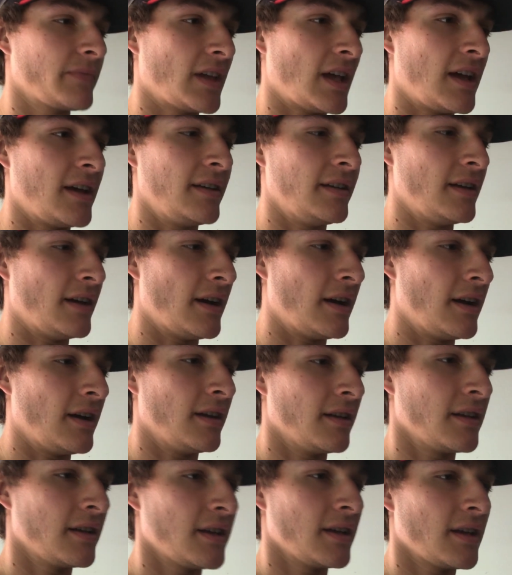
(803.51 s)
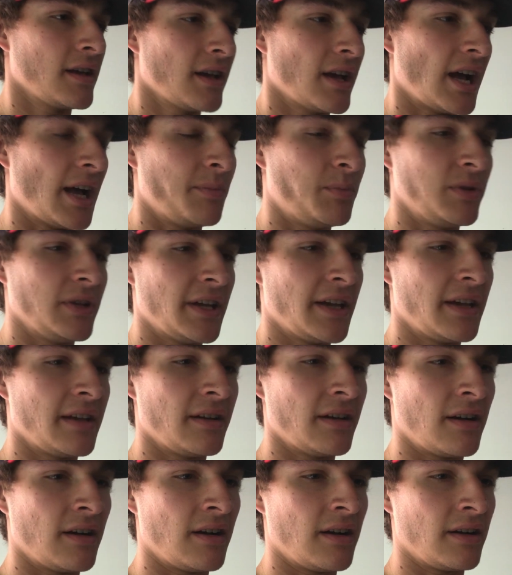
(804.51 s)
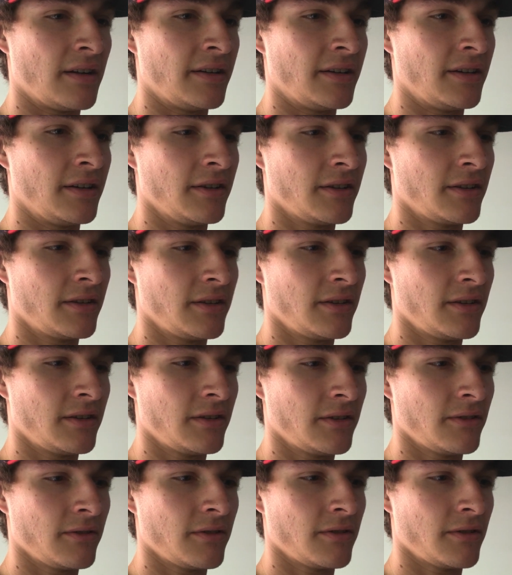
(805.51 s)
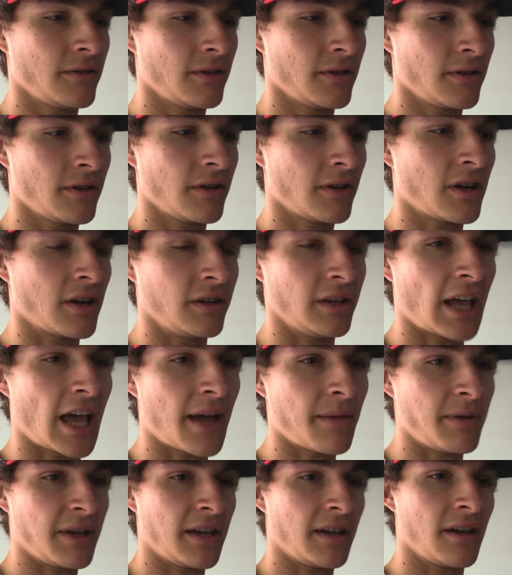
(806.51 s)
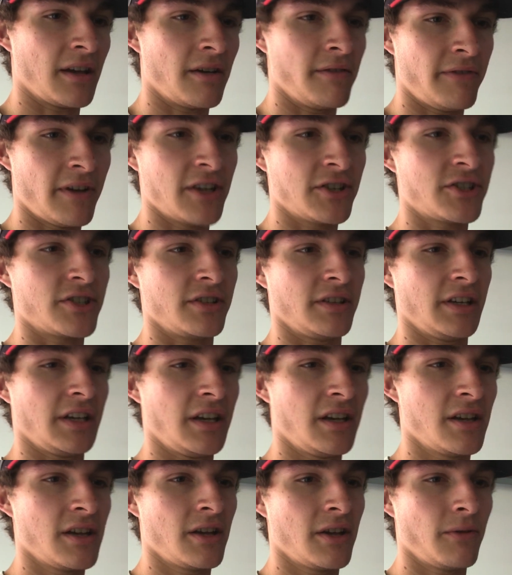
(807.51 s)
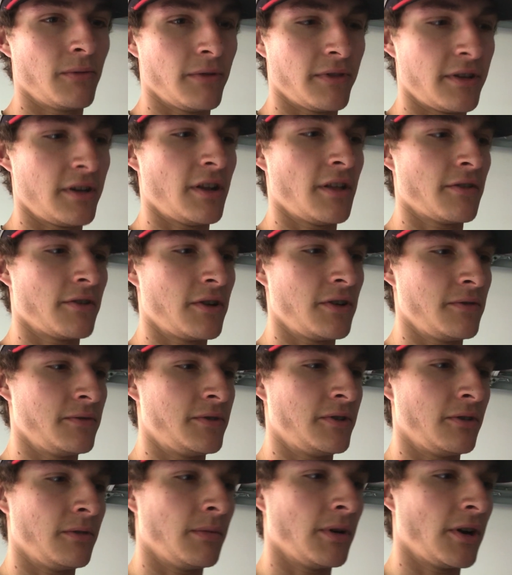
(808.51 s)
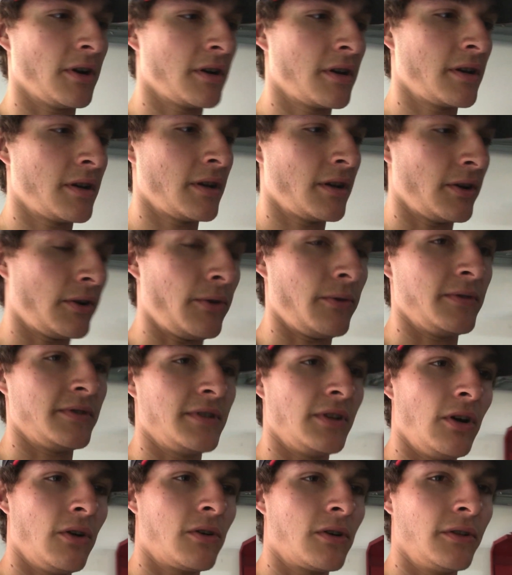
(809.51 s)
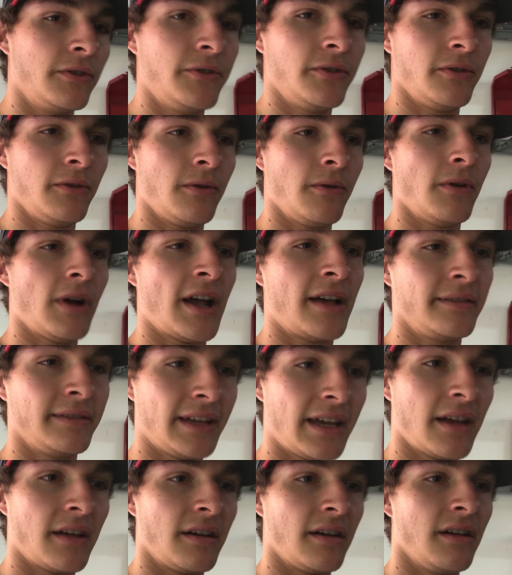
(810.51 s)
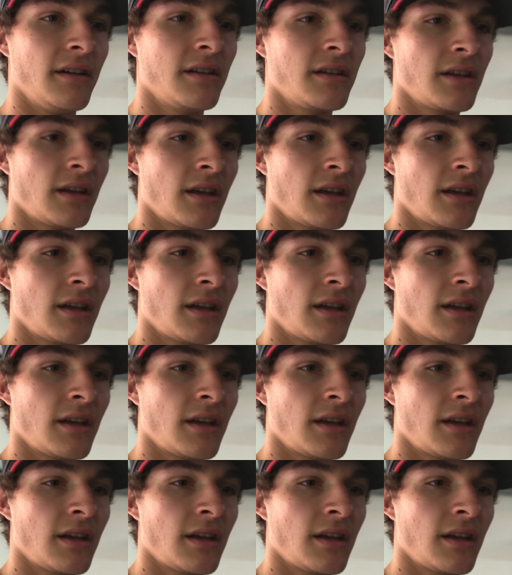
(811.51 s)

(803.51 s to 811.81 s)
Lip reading: And I plan on collabing eventually with another YouTuber who is local to Atlanta,